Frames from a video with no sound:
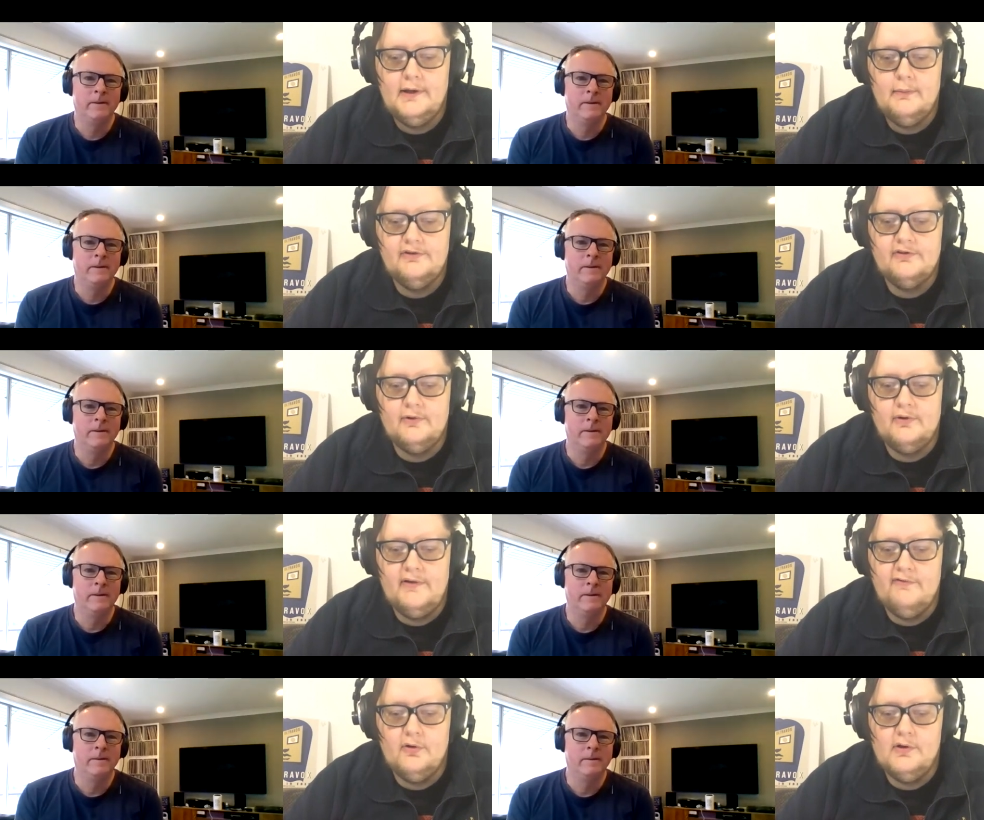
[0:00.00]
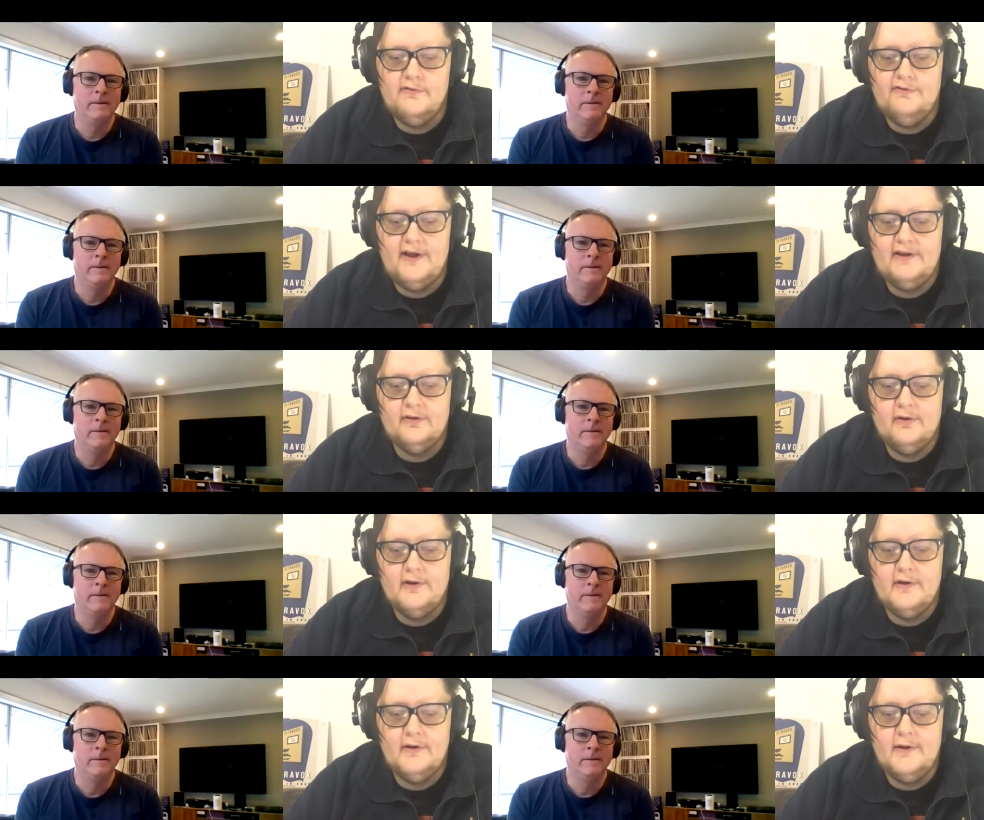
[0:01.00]
Speaker 1: Yeah, with some great vocal effects
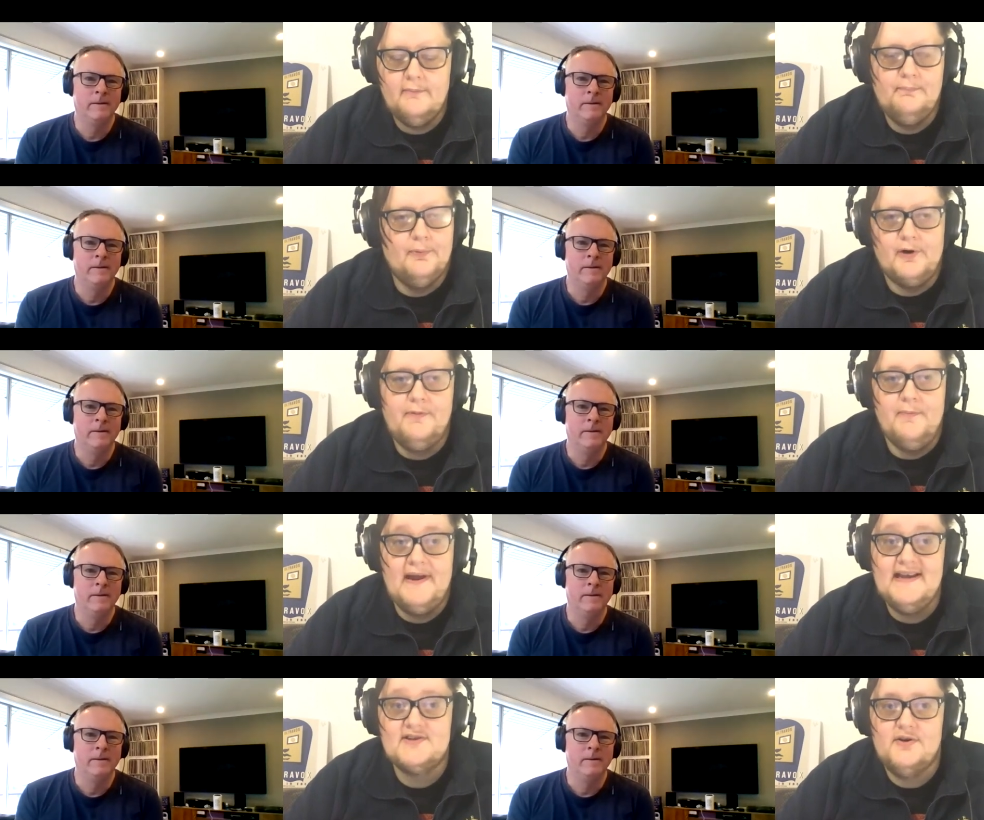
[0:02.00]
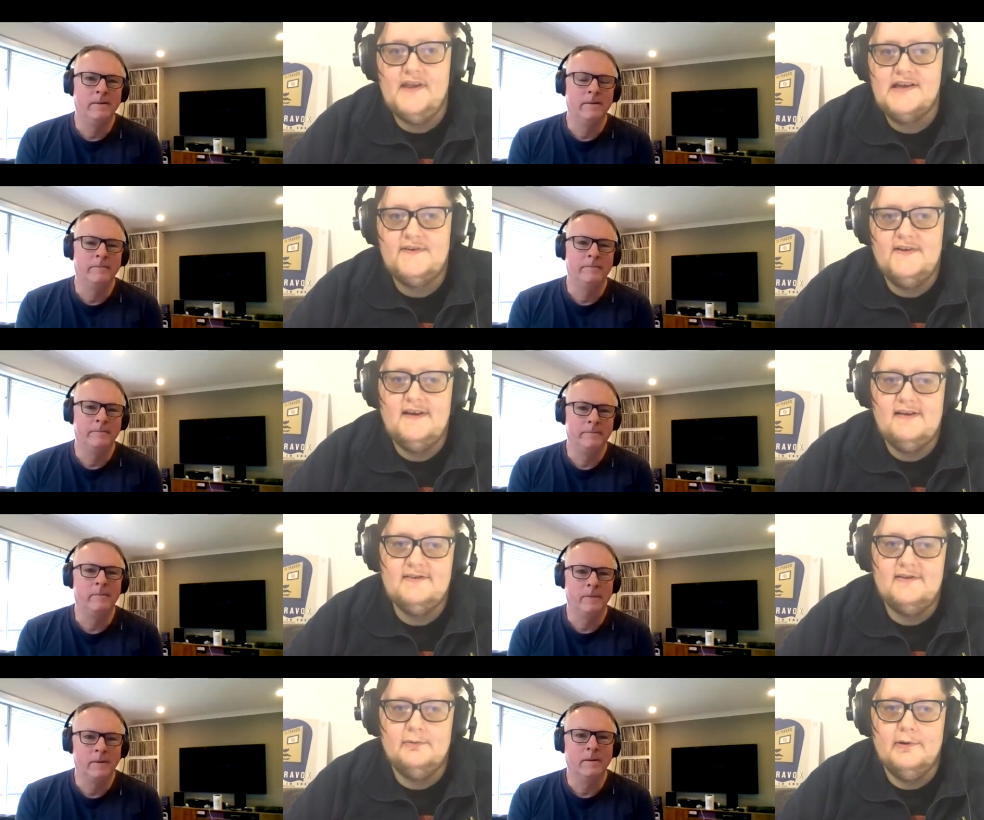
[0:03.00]
on it. Um, the bass on that's
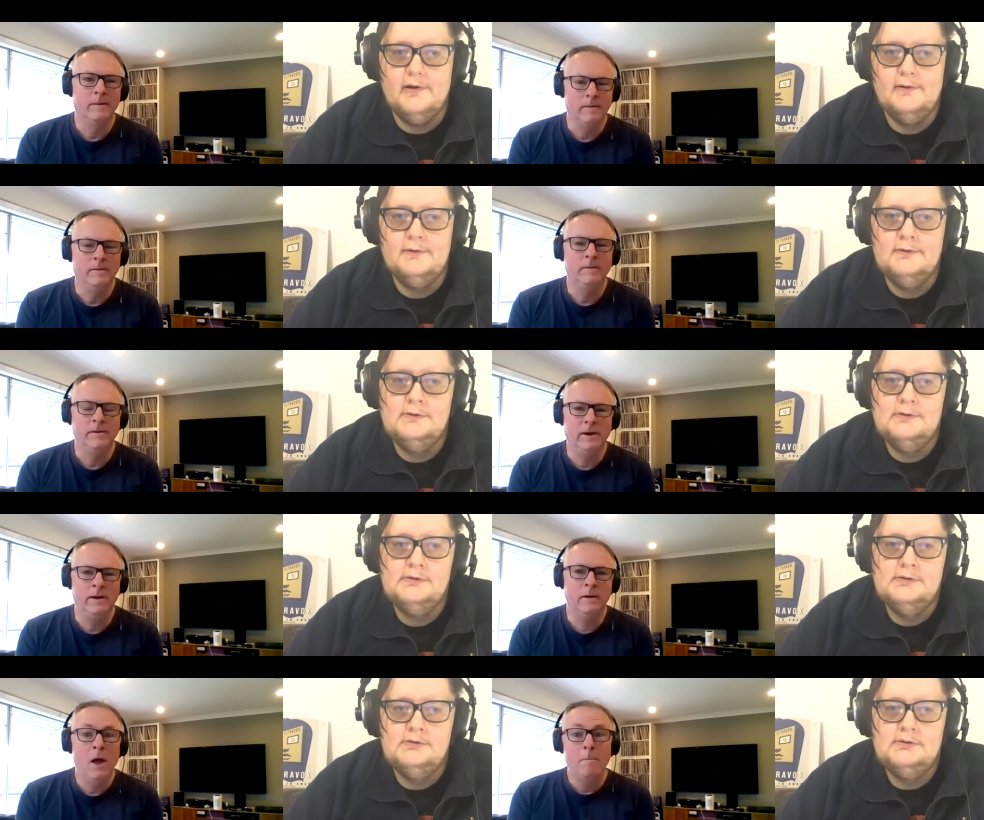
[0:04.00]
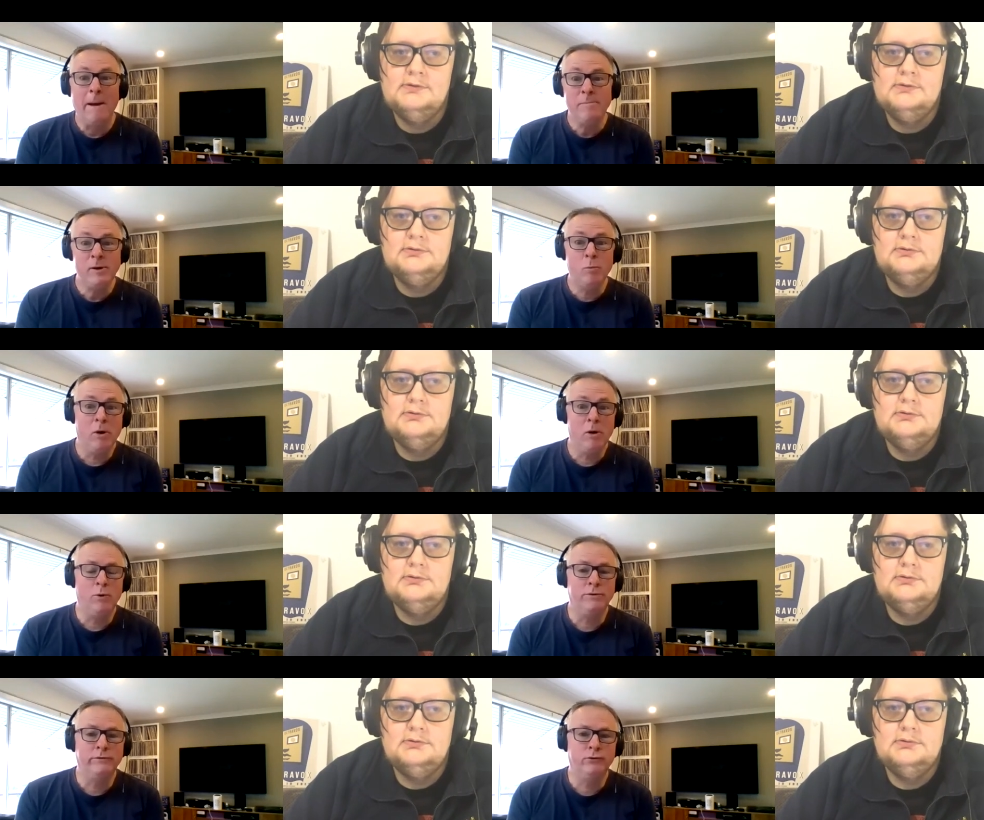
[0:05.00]
fantastic as well.
Speaker 2: Yeah, maybe you
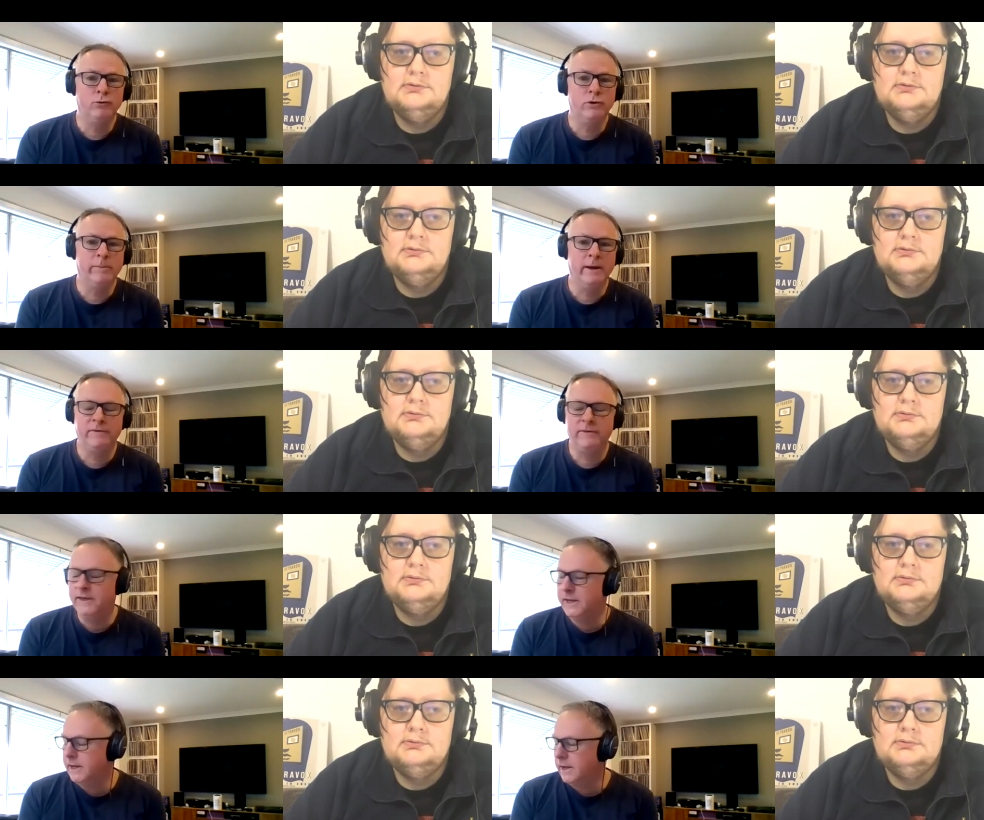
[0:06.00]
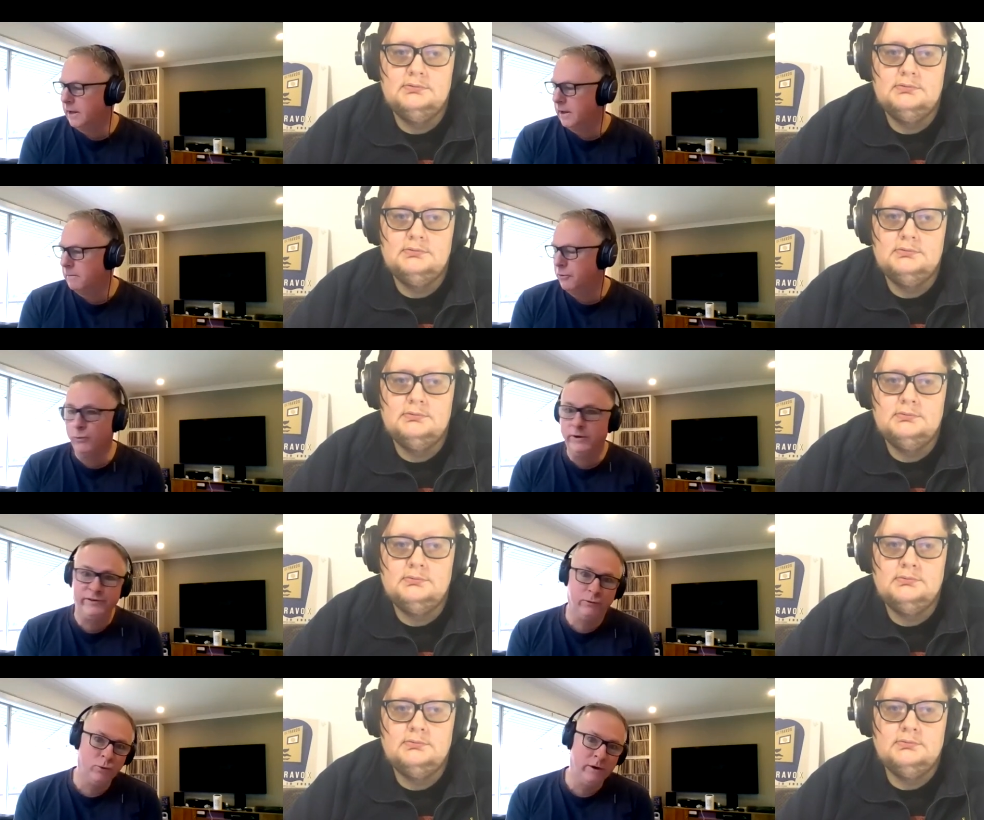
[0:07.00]
might want to talk about the uh, the
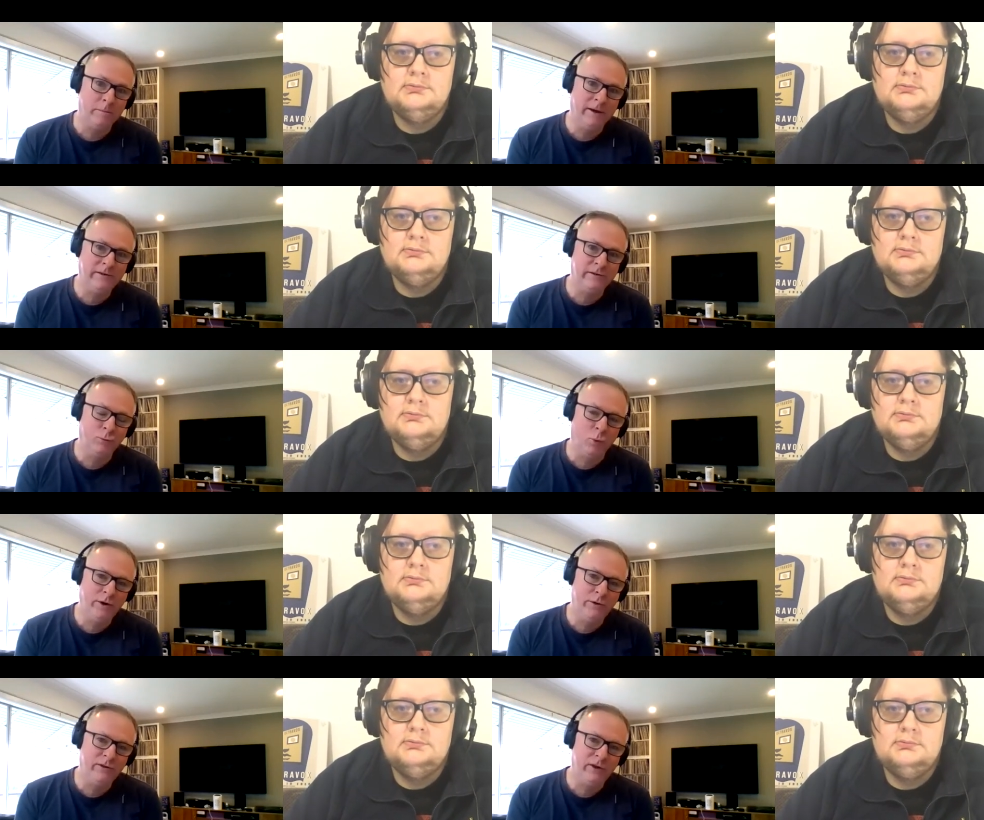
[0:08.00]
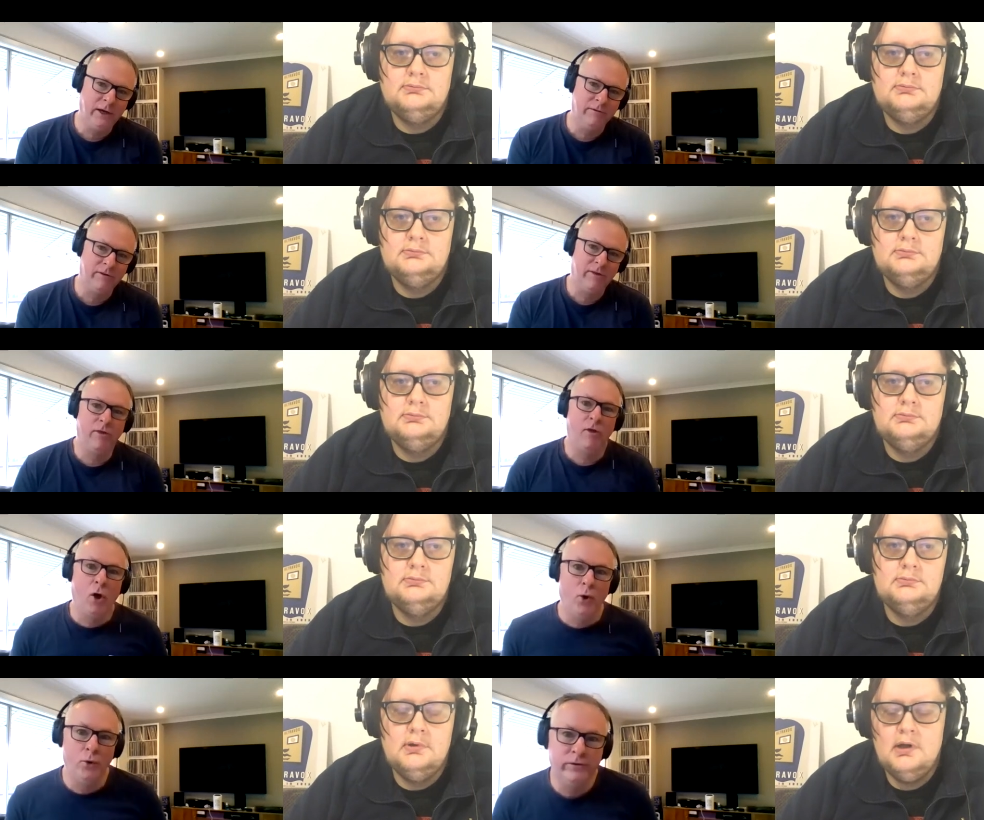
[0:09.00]
recent remixes. What do you think of
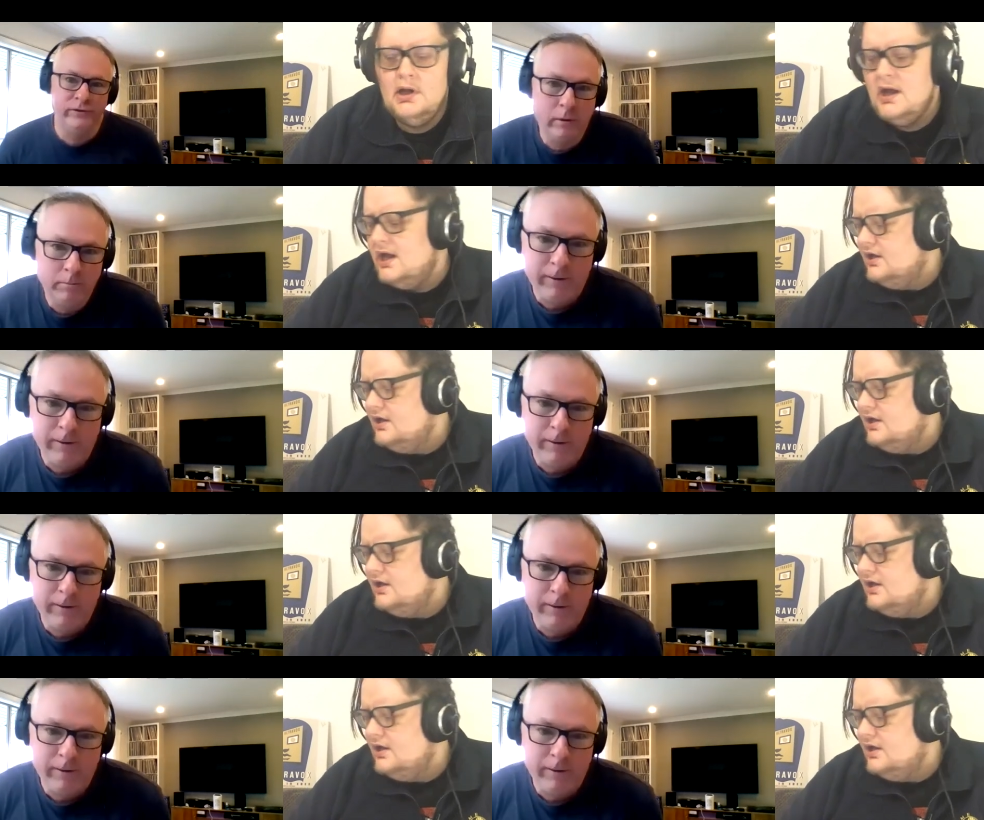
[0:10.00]
those